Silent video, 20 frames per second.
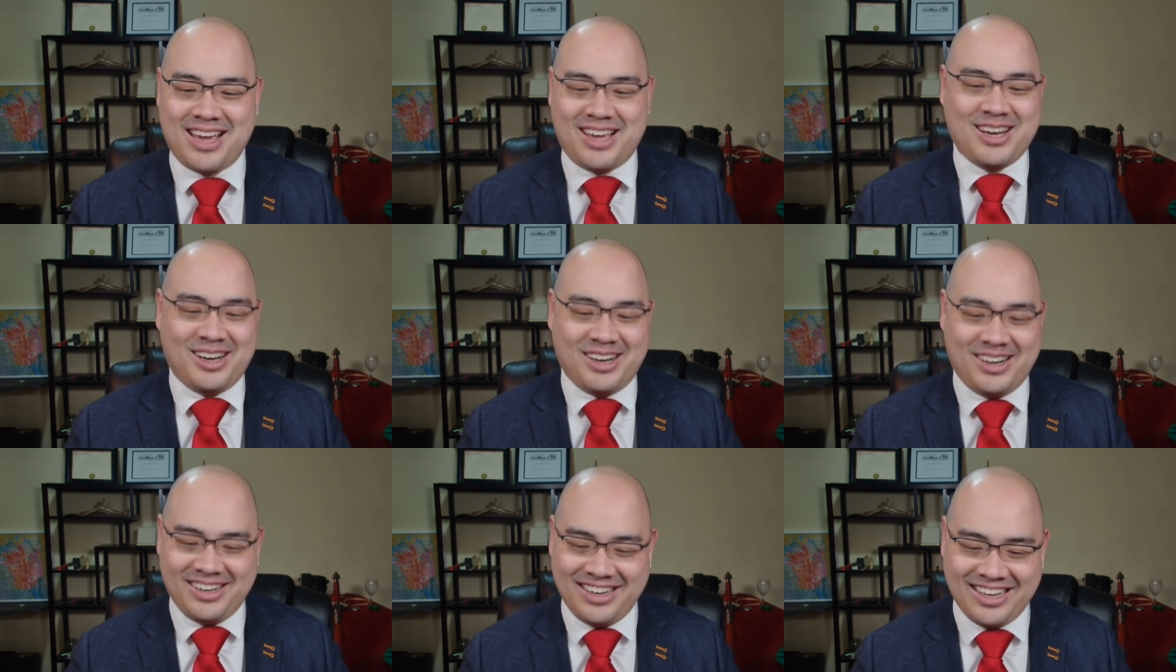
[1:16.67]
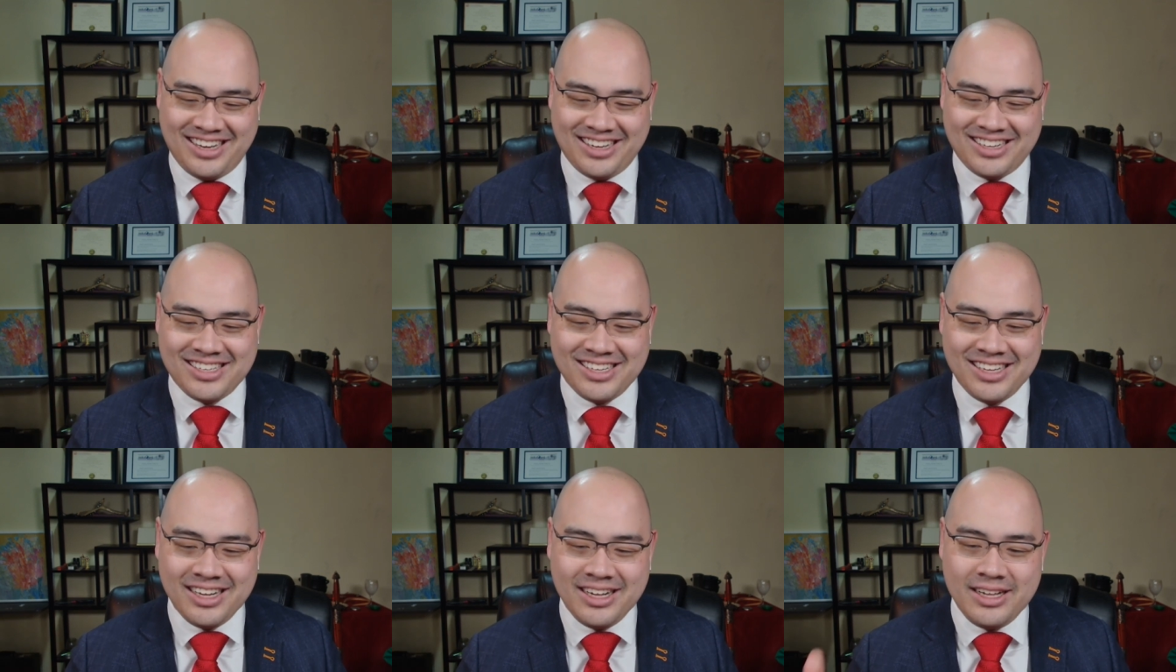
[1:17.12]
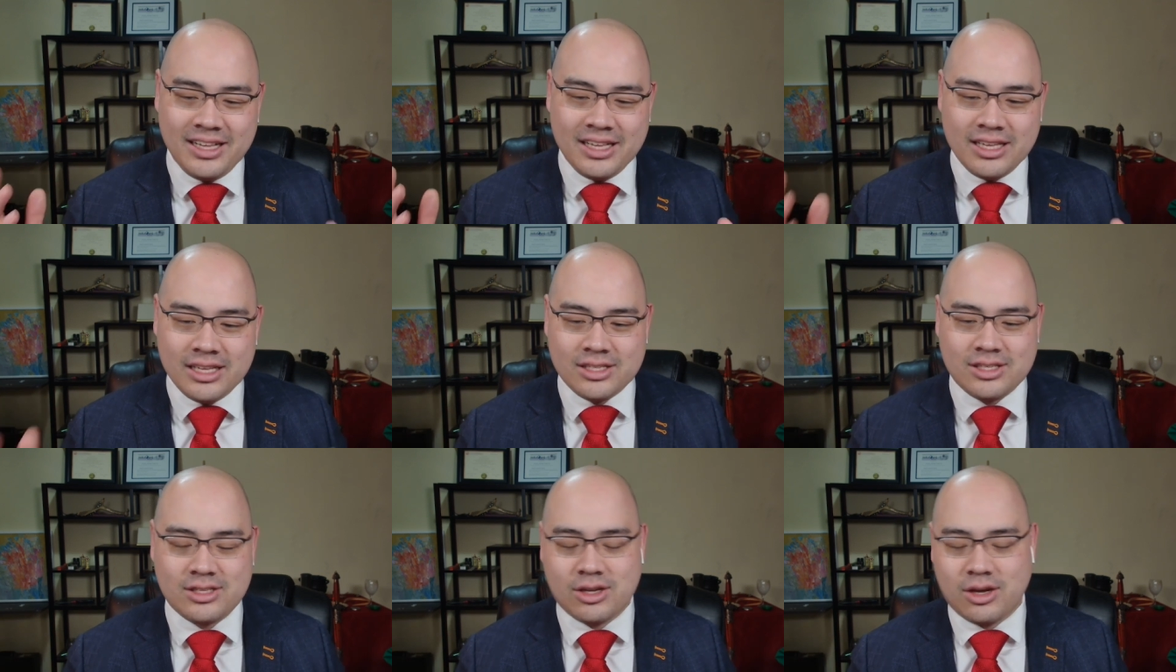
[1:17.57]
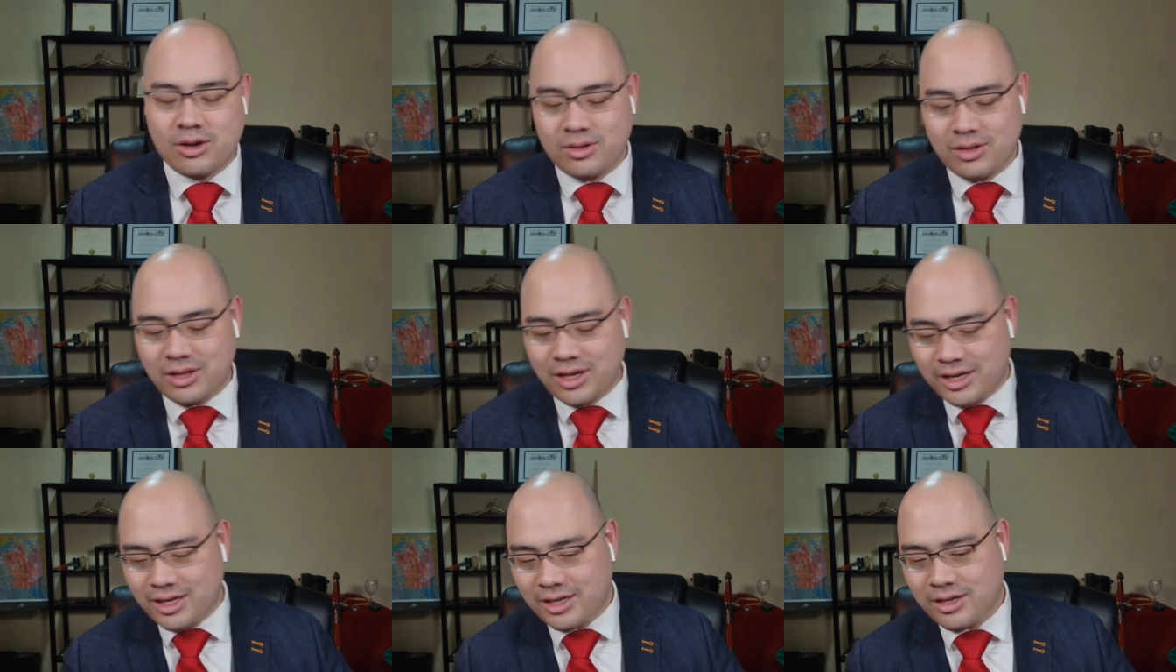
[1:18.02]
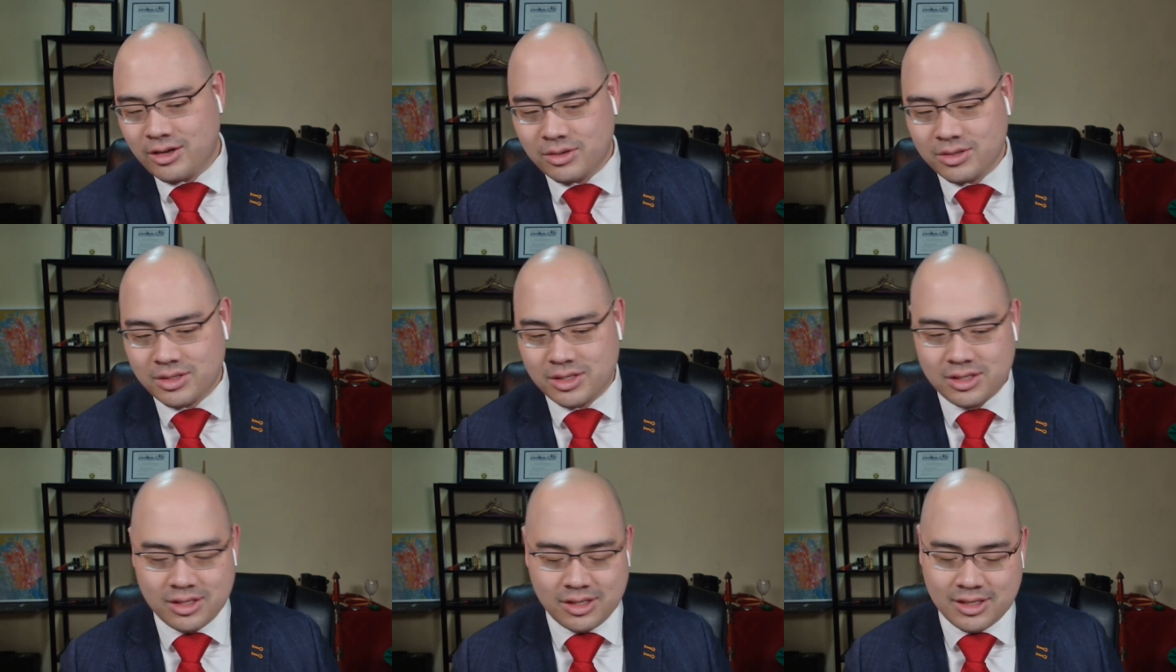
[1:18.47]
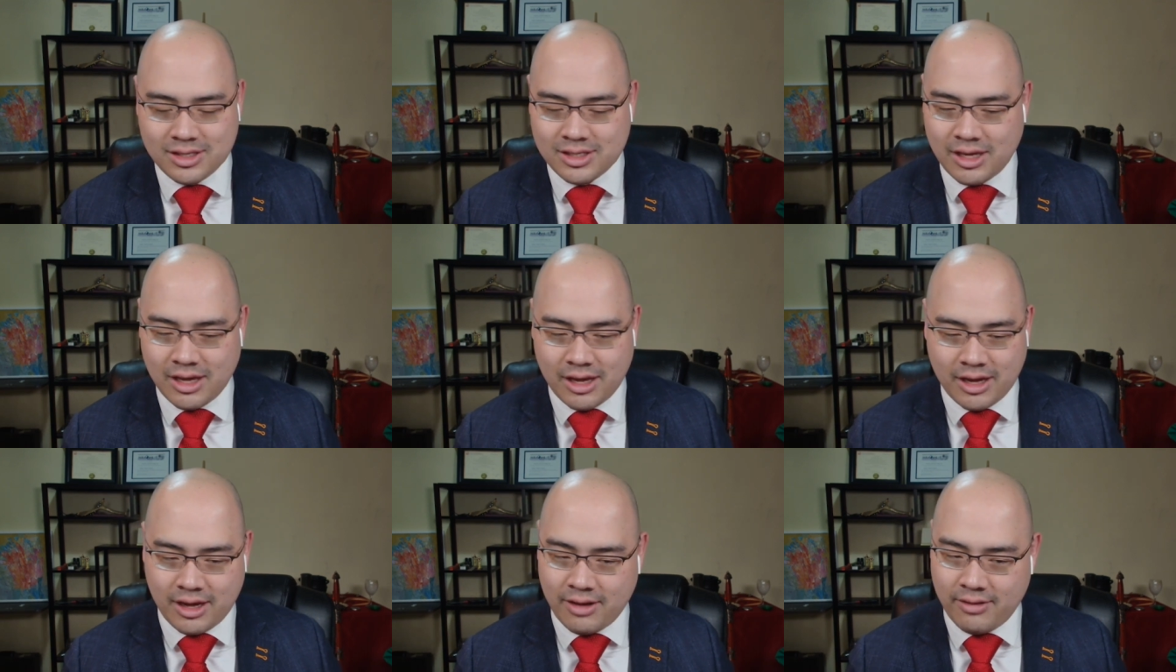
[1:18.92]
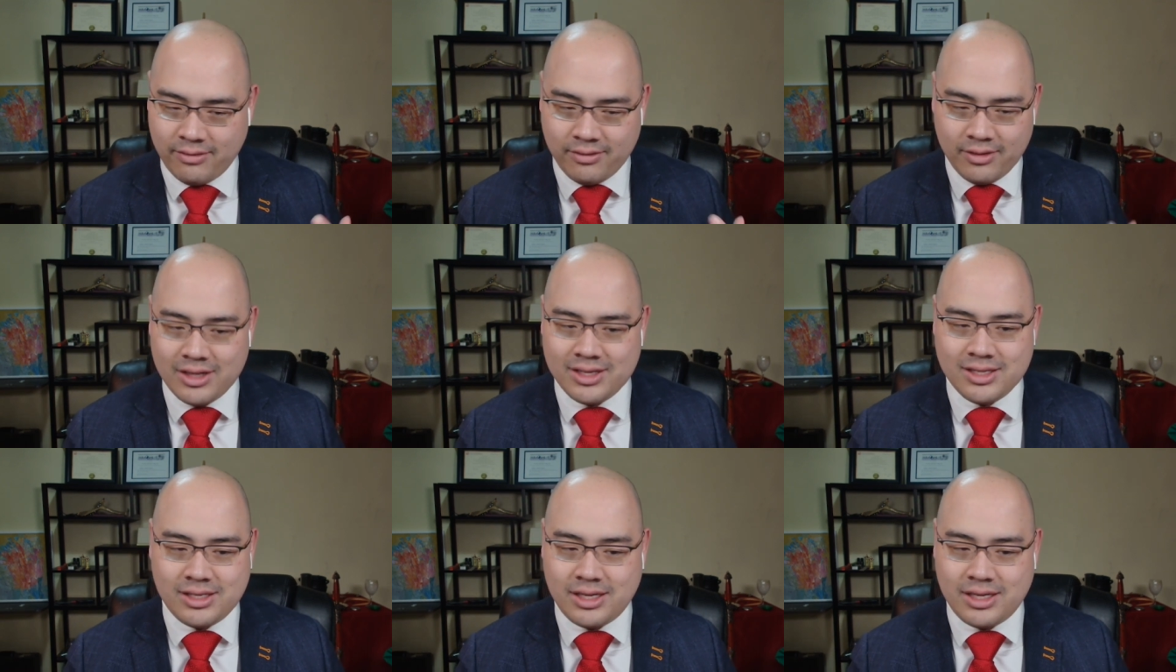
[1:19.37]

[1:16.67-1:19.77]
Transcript: take on it. So then he goes into this cave,